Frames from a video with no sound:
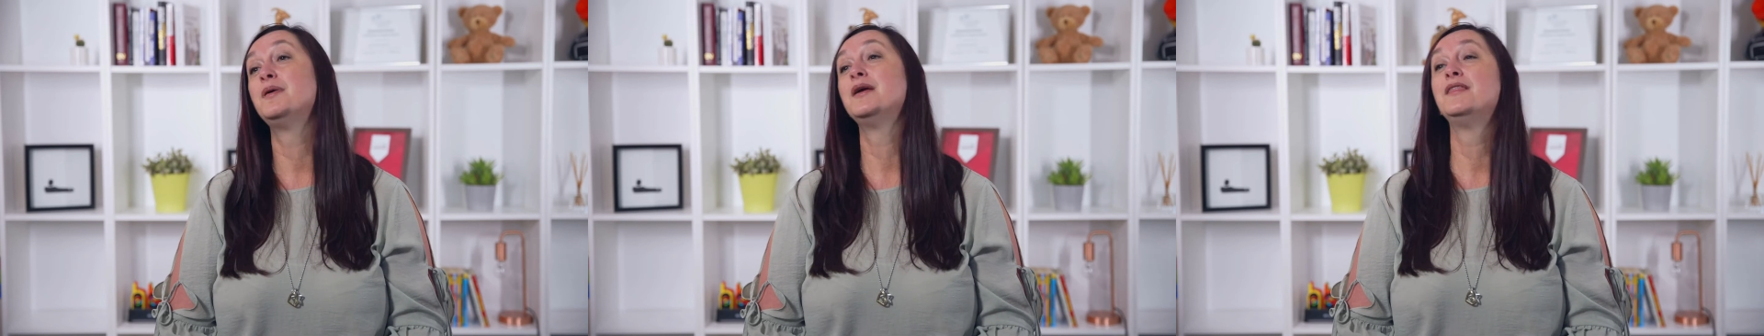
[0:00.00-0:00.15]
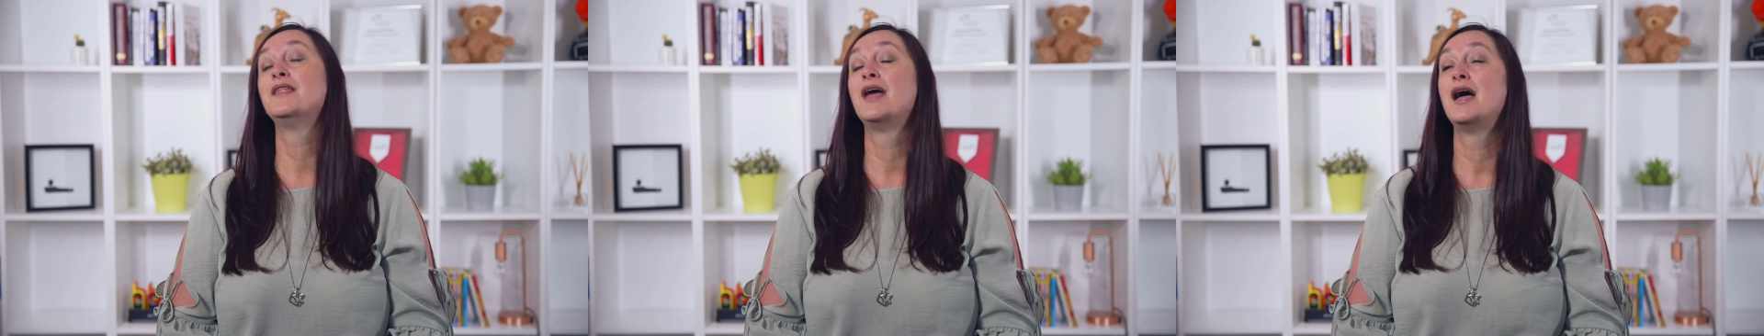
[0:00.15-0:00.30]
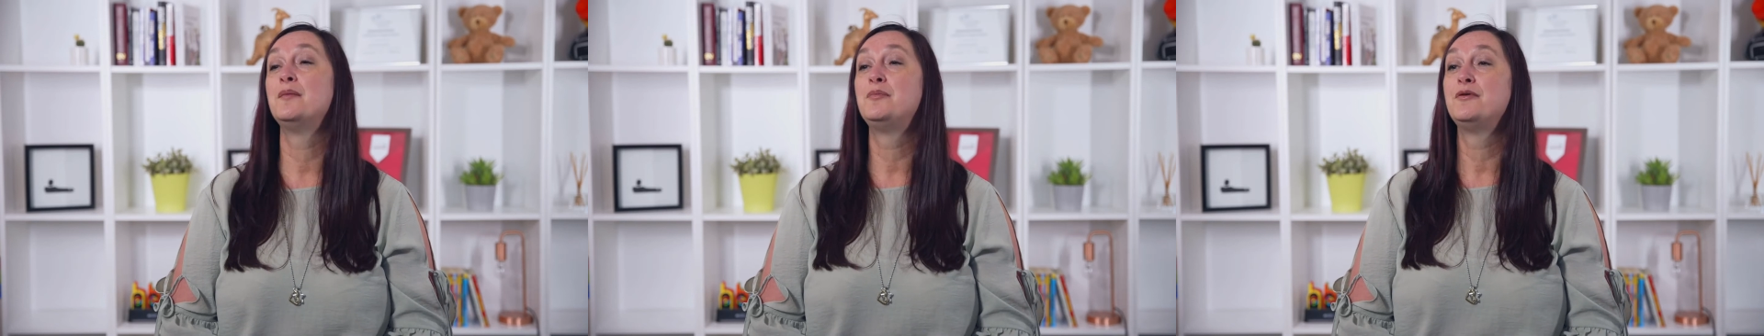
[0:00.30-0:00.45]

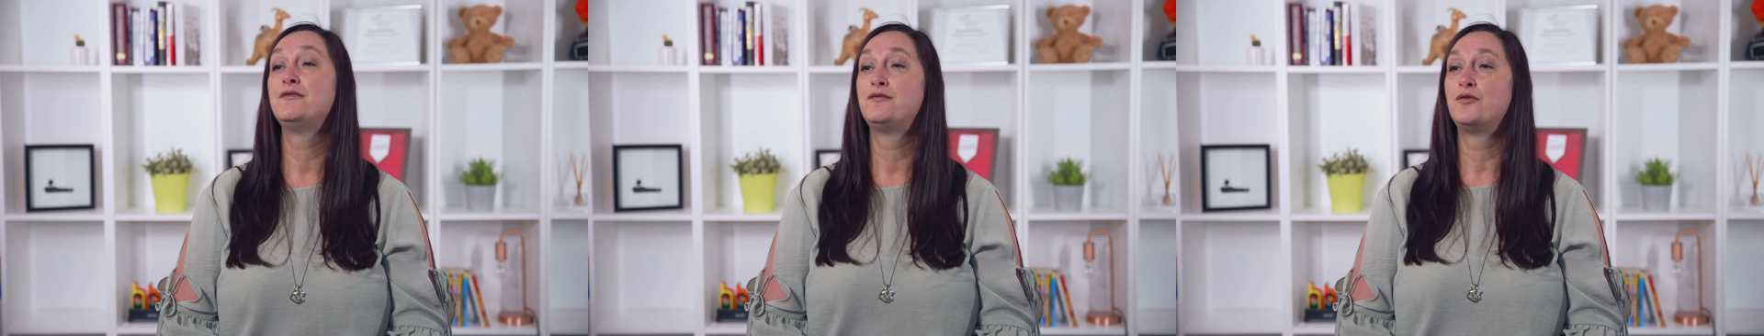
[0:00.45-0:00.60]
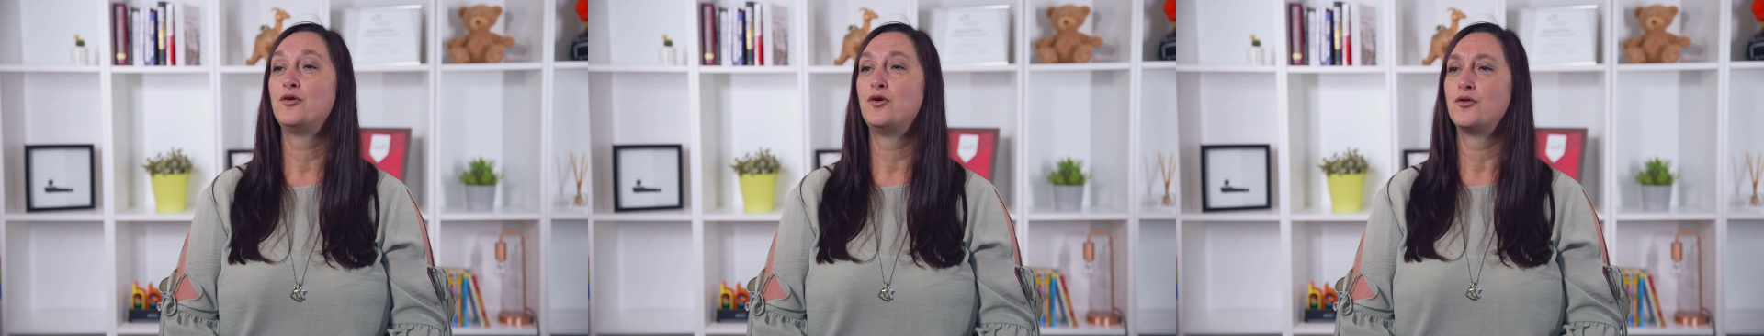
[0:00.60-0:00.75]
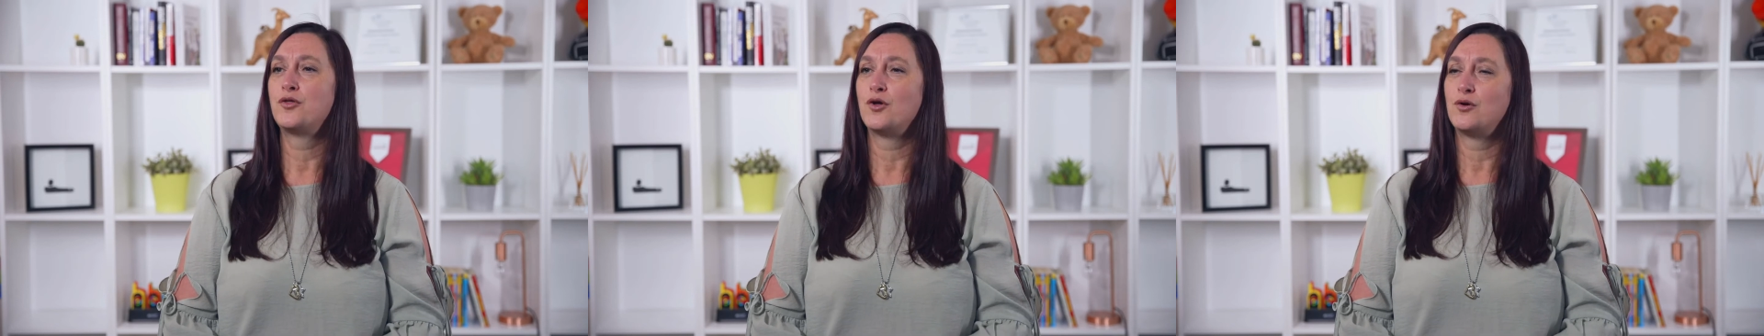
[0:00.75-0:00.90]
been there
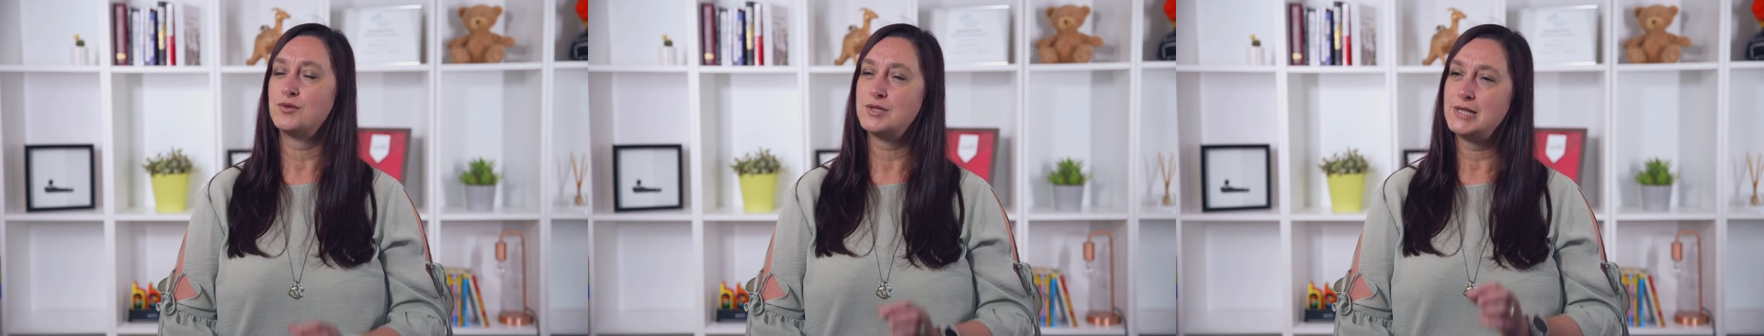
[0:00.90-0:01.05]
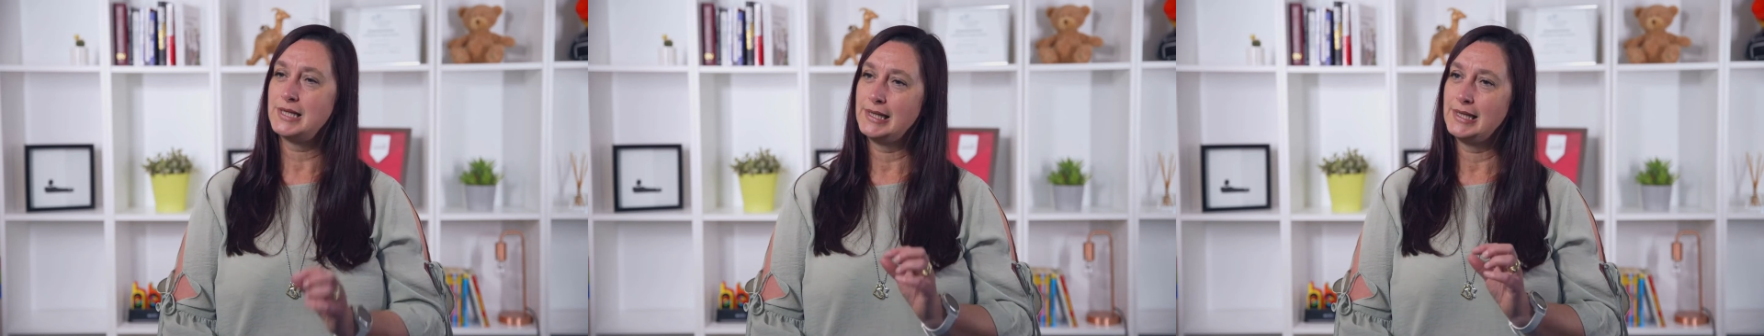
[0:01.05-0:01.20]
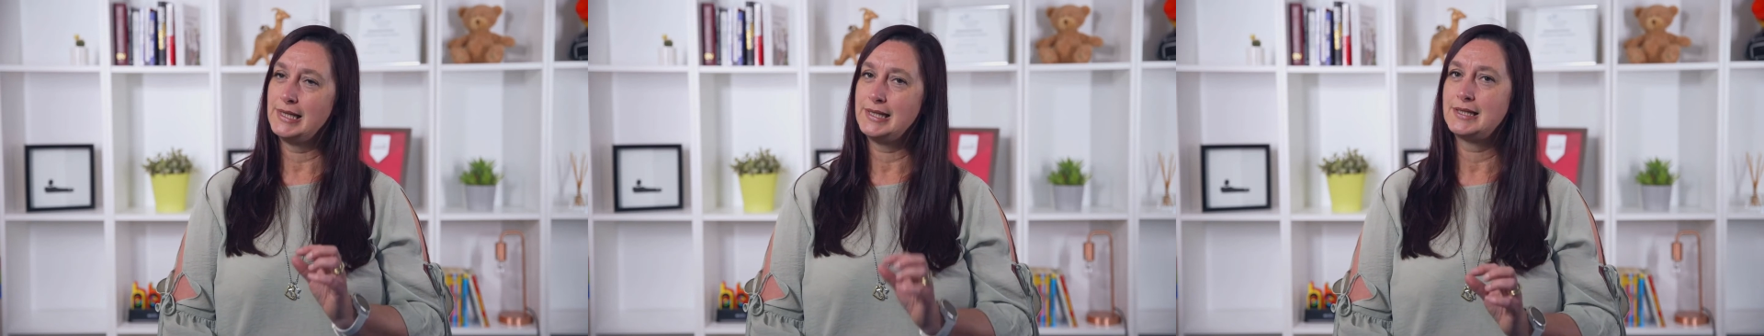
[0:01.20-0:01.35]
before,
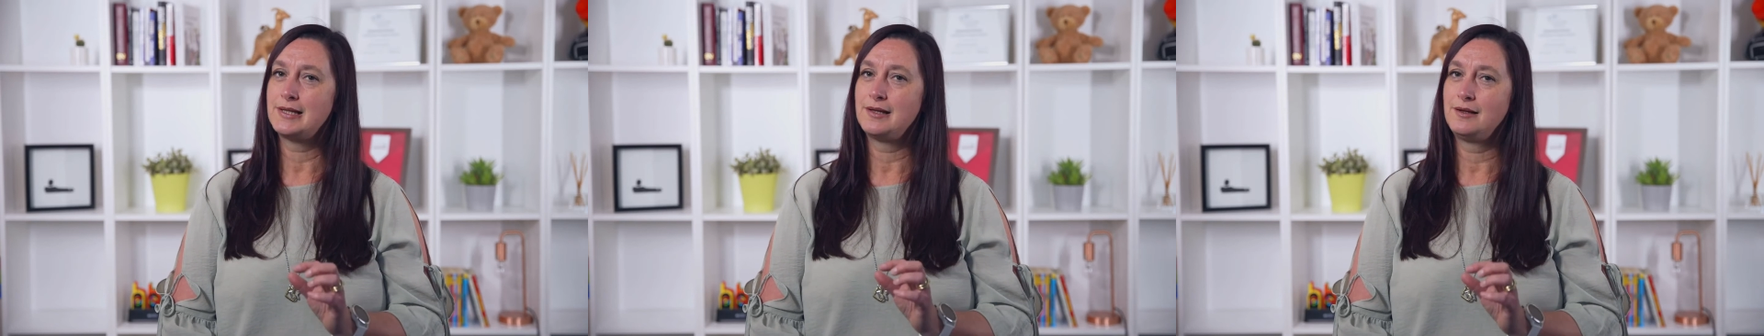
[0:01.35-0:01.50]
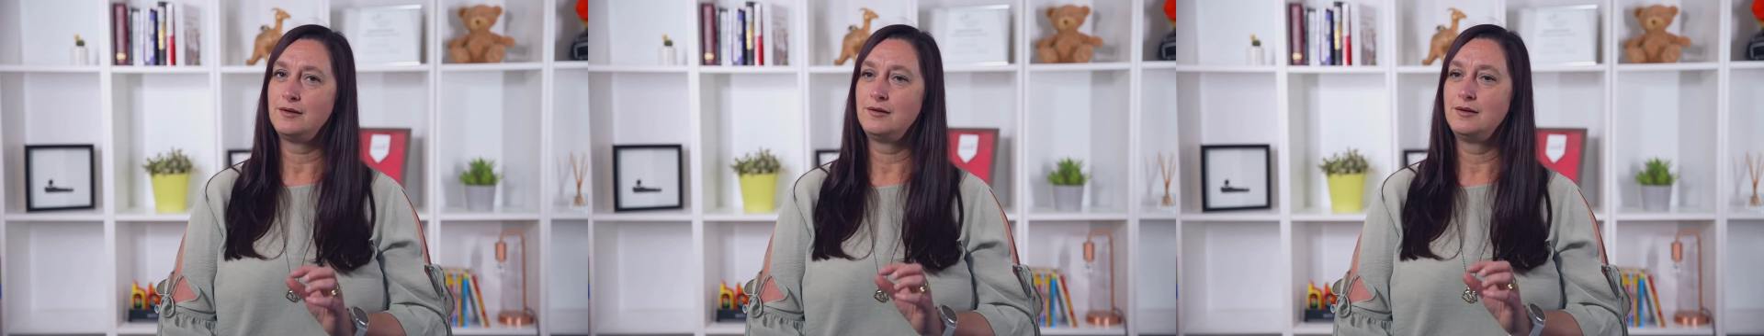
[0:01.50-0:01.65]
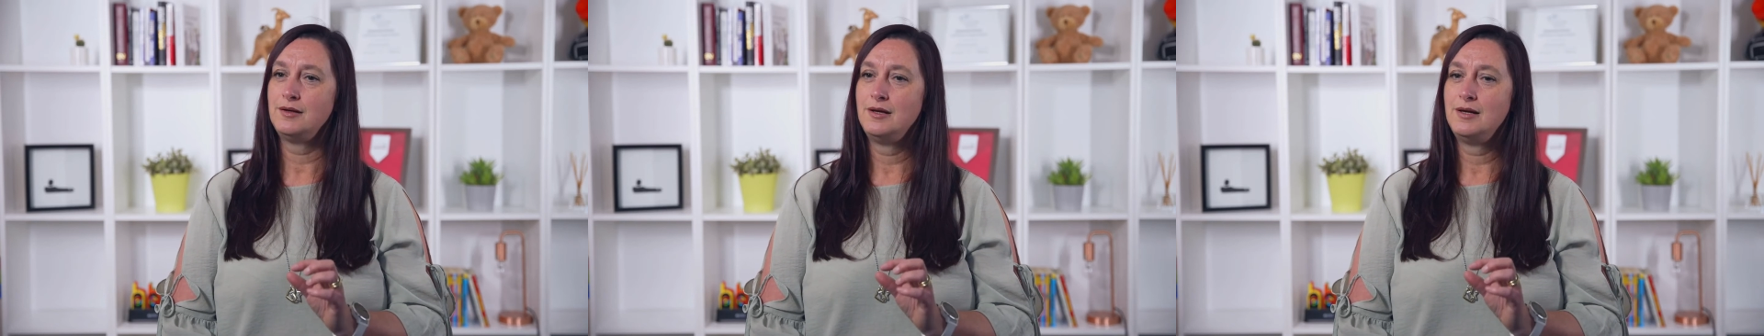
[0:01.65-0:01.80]
those
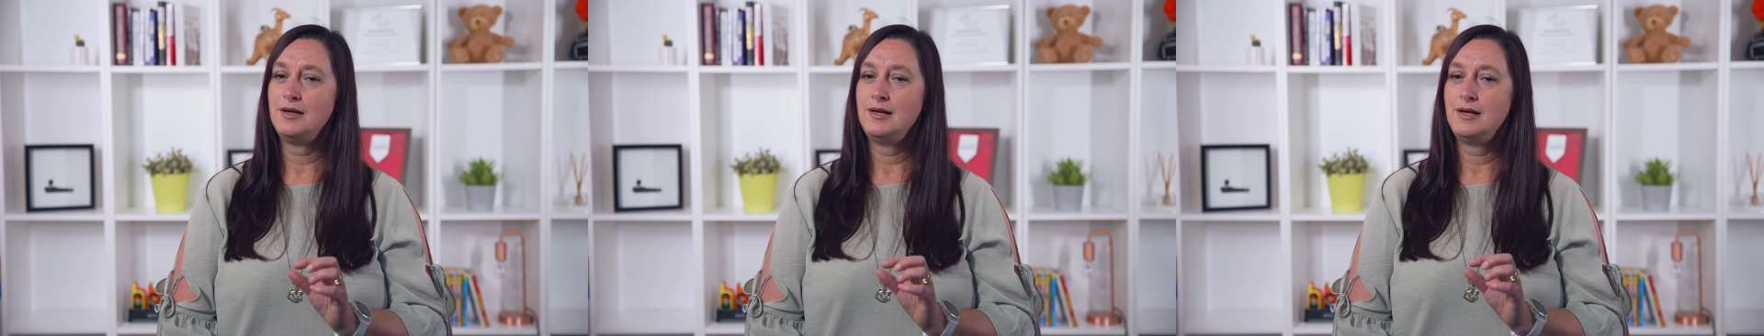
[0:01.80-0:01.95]
little